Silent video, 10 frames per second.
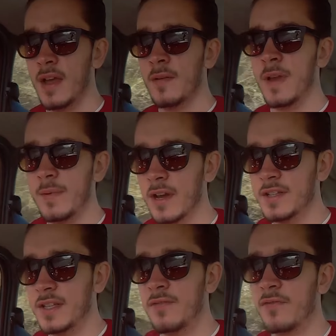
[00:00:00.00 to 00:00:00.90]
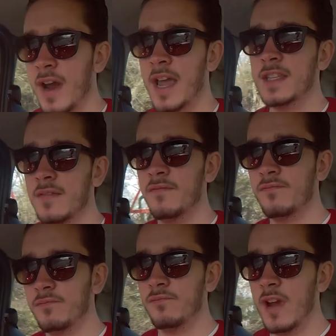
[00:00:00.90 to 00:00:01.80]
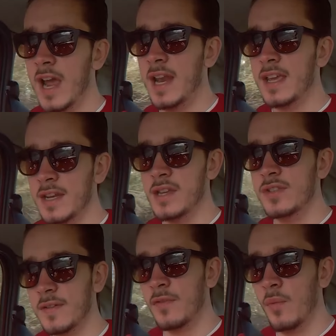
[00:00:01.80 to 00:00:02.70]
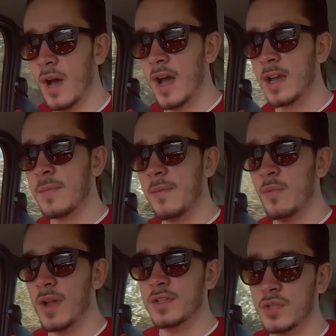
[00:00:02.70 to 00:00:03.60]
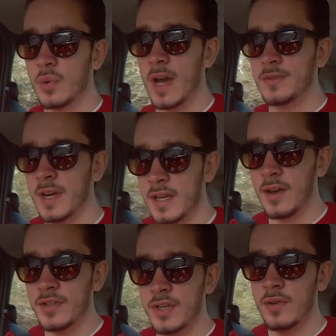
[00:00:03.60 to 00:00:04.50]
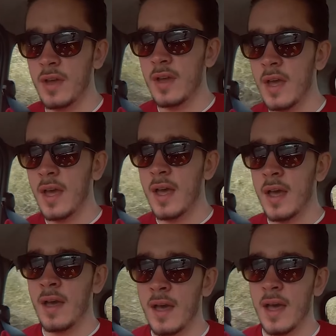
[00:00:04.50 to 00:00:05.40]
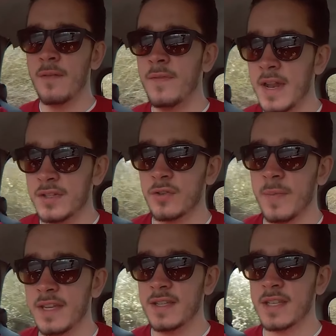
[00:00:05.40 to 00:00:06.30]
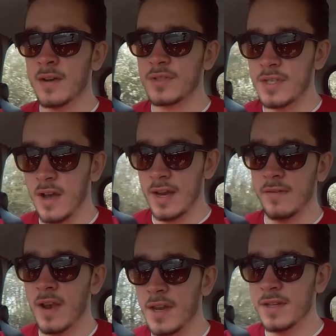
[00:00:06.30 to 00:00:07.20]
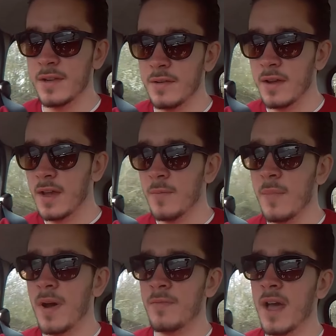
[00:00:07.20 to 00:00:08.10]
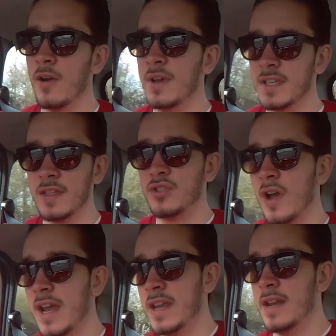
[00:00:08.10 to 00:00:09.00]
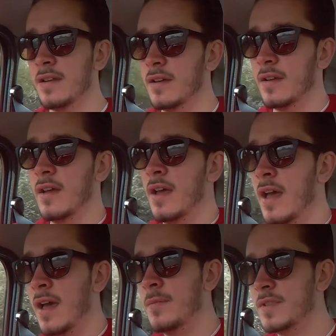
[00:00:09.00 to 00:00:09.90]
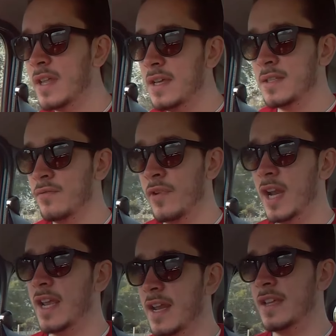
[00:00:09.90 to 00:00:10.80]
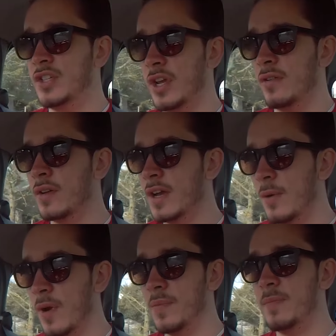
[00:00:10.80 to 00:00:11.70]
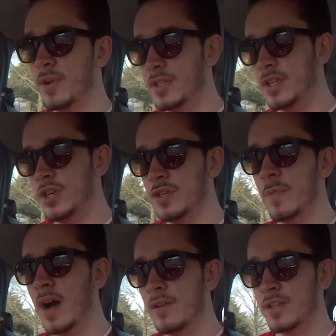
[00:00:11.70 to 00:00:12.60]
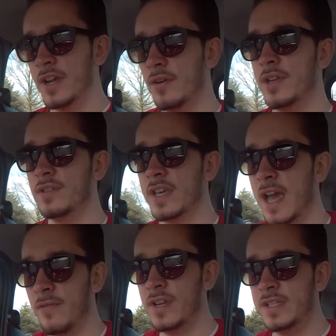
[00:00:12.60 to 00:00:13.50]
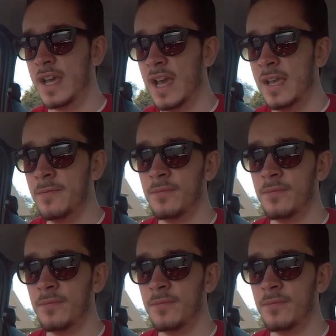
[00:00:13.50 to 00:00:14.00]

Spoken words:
Maybe going to see friends. I'm rarely going to use it for work. Maybe once or twice when I go to events or meetings outside of London. Apart from that, I always get the train in. It's a really I won't be putting huge miles on it or using it every day.